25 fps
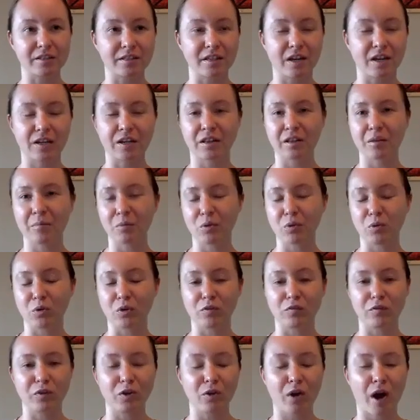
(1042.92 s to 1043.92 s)
sun and the moon.
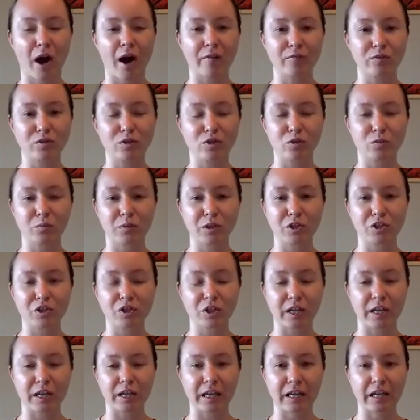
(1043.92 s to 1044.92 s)
If you have too much,
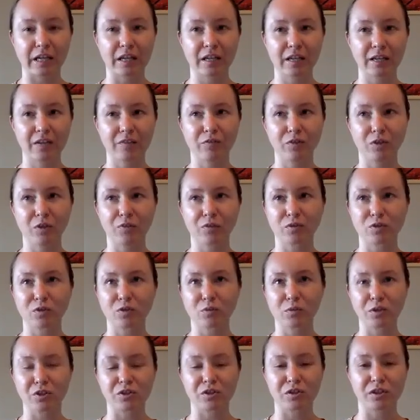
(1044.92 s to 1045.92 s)
like if you have too
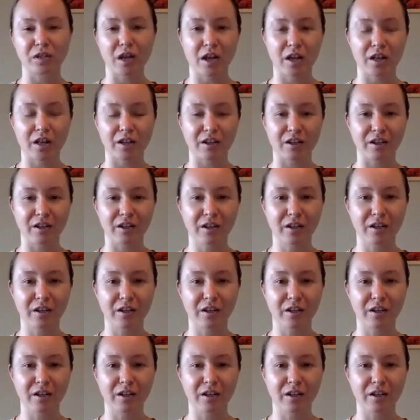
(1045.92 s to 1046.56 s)
much sun,